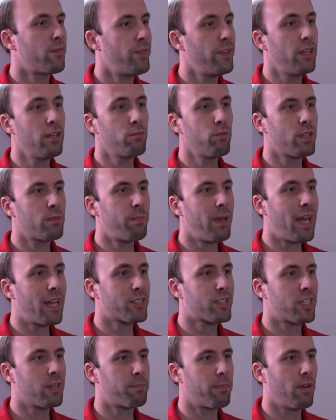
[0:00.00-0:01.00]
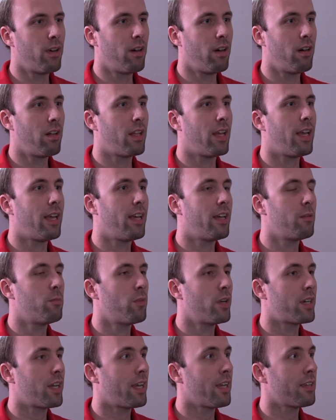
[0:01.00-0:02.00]
filled with basketball, and
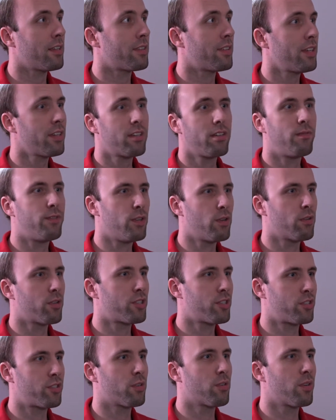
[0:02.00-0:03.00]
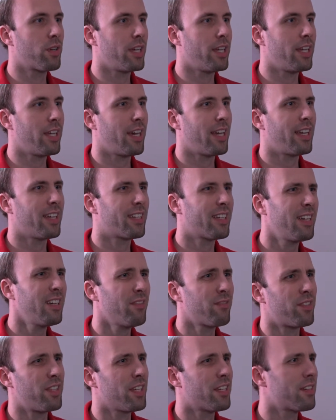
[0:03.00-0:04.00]
when I think of your story, I kind
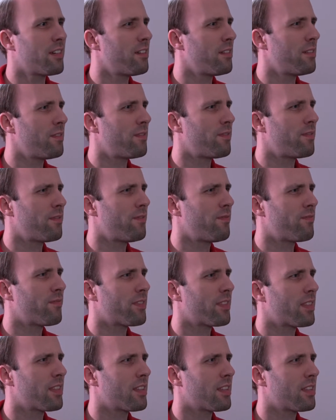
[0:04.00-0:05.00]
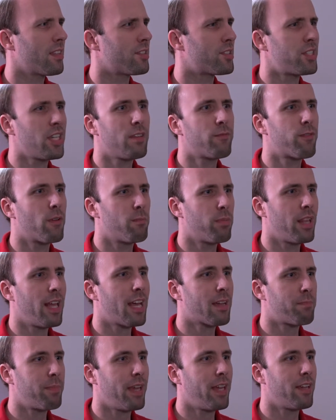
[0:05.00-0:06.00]
of think of the scene from
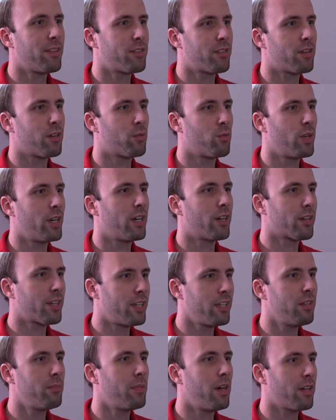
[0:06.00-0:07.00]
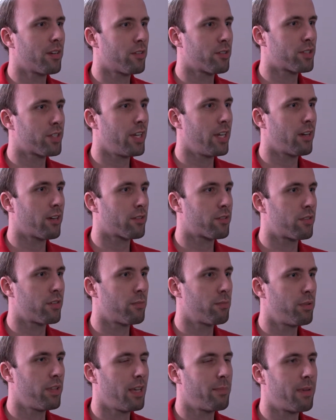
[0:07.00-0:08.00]
Black Panther where Killmonger's character,
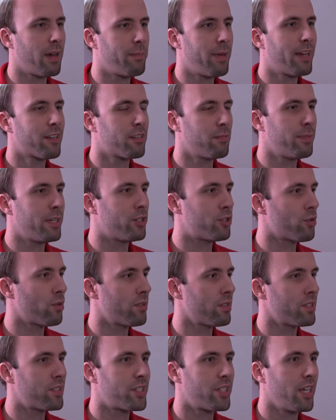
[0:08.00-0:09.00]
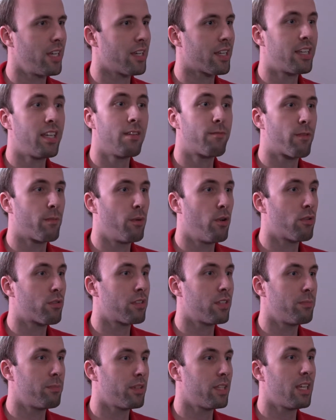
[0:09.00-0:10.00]
played by Michael B. Jordan, said, "A kid from
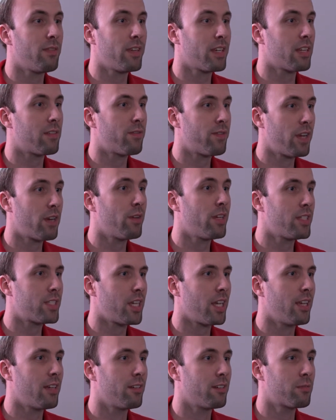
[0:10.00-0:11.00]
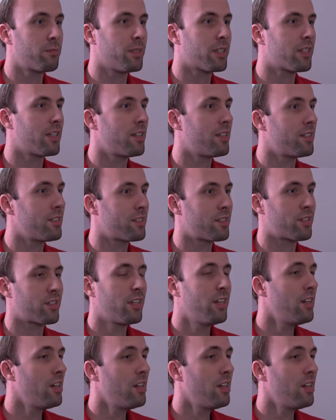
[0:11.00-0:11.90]
Oakland believing in fairy tales," because